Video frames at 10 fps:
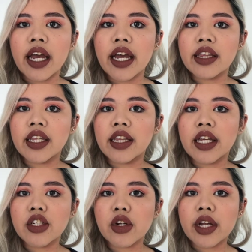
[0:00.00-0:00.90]
and then
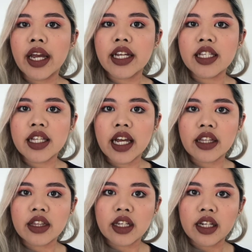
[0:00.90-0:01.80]
they showcase
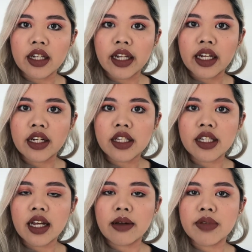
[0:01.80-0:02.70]
like the
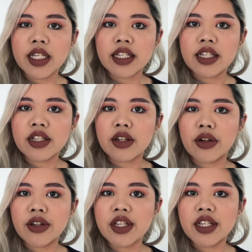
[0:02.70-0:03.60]
latest season's
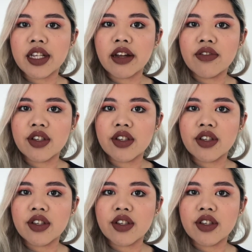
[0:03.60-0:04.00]
clothes and stuff.